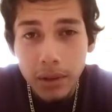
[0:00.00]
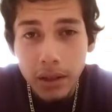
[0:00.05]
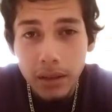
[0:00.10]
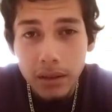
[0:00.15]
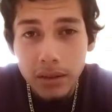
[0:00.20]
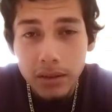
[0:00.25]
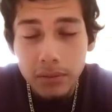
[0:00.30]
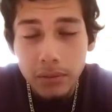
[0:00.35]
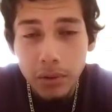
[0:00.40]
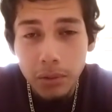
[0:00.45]

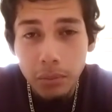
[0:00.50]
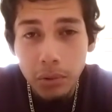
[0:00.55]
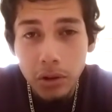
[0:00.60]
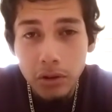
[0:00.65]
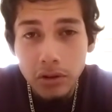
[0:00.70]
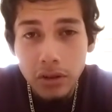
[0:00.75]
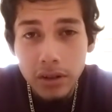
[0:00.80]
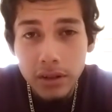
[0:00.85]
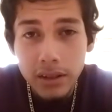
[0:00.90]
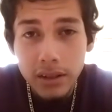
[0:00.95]
because we were
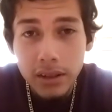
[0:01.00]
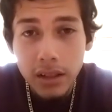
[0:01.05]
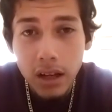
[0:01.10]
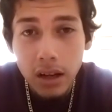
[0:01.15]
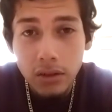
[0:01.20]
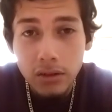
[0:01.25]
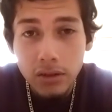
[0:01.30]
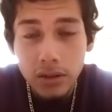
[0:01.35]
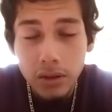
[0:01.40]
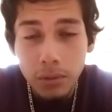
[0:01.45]
supposed to
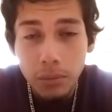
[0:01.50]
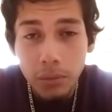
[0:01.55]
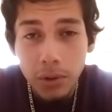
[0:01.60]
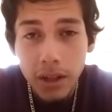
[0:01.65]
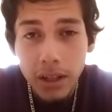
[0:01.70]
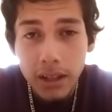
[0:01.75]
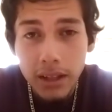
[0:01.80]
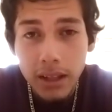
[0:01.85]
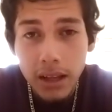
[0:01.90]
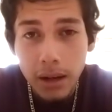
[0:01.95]
sell some
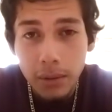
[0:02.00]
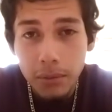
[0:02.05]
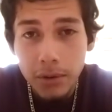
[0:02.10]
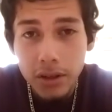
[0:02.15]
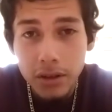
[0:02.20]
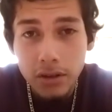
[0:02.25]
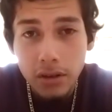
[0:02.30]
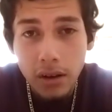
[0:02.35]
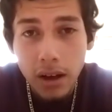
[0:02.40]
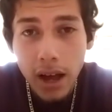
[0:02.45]
weed that
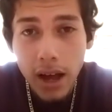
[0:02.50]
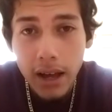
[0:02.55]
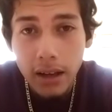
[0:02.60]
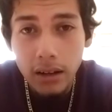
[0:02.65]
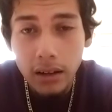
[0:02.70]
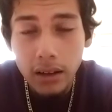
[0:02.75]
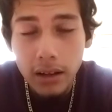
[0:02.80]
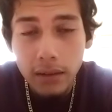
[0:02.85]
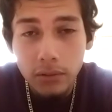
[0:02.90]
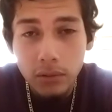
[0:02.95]
we still
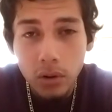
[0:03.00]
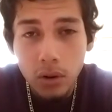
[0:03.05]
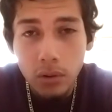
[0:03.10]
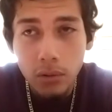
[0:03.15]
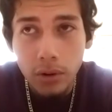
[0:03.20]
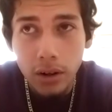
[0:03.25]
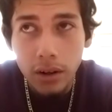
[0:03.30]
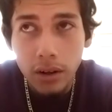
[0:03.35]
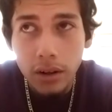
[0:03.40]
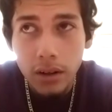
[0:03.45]
had left
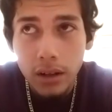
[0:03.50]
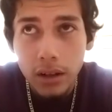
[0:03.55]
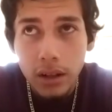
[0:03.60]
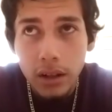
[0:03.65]
over,